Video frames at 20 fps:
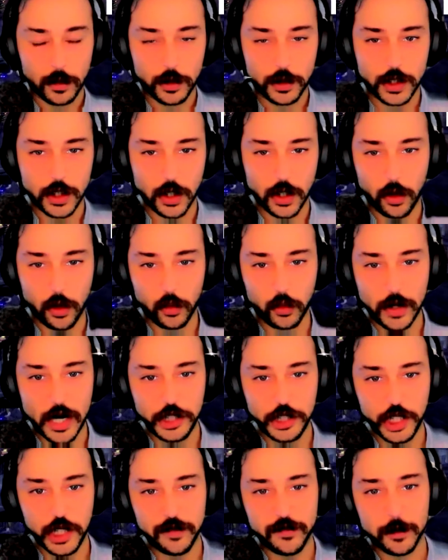So,
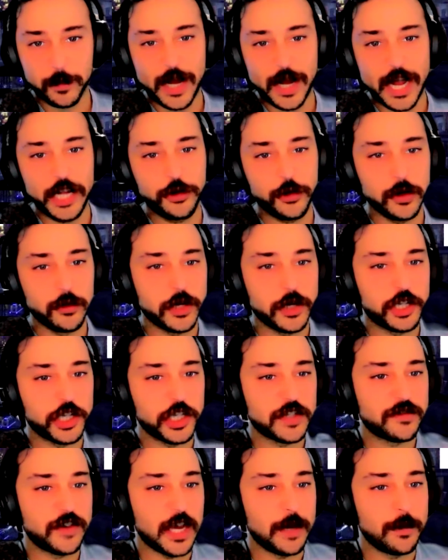ranging from Adrienne Rich's
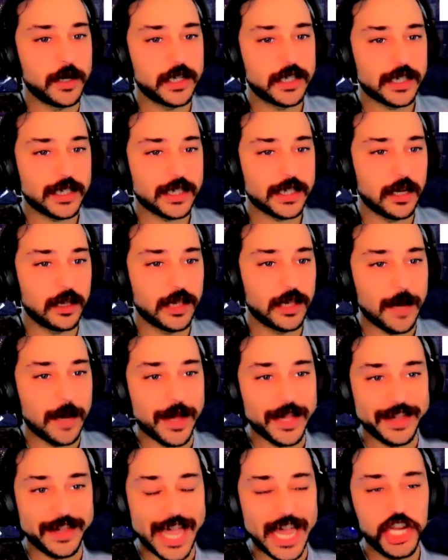famous
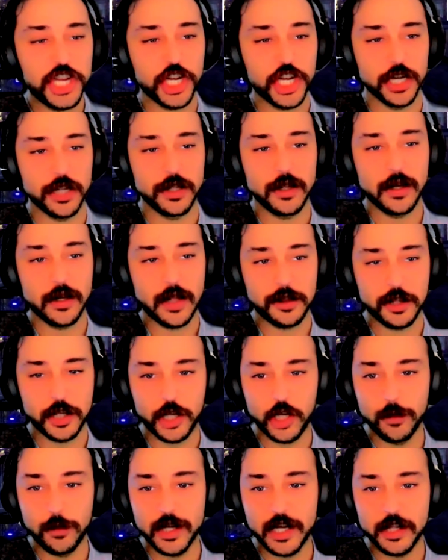lamentation that the
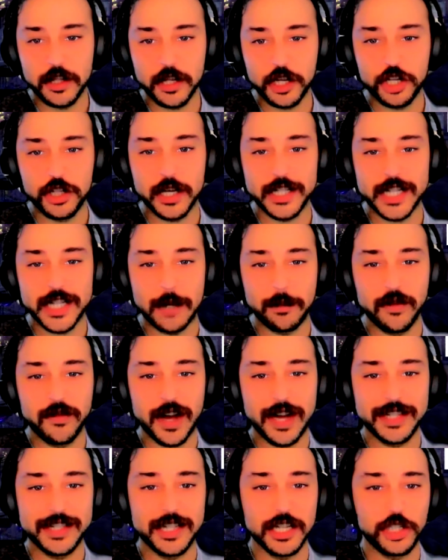human condition
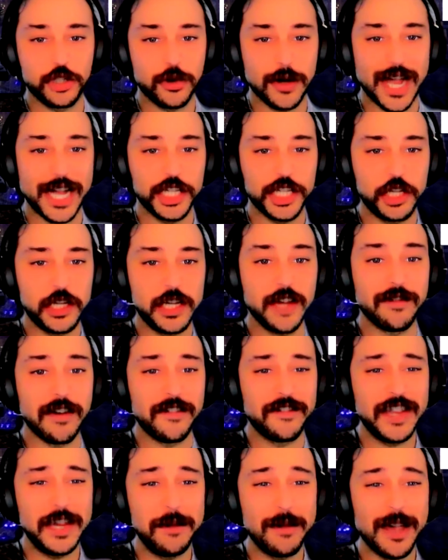exemplifies the tragedy of a
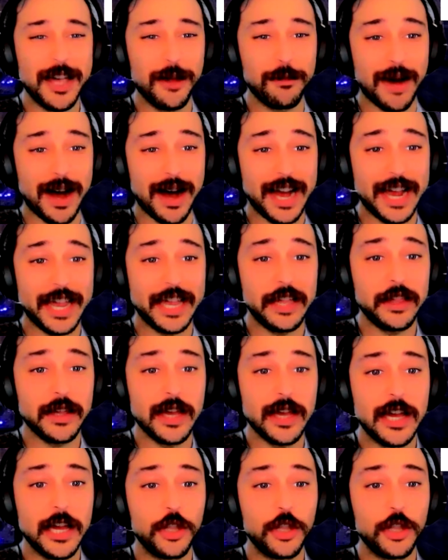female mind